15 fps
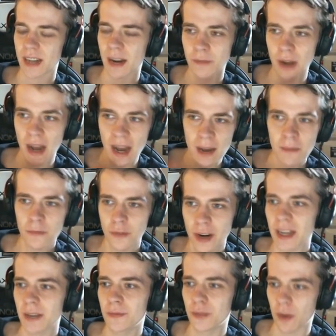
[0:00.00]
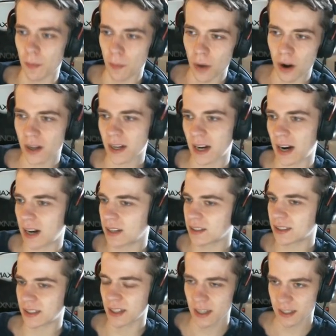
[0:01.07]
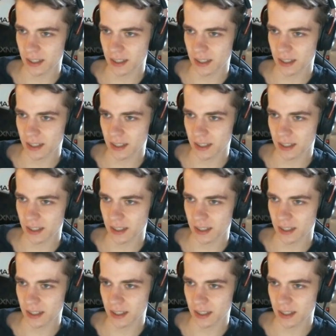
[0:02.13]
I'm waiting for more cards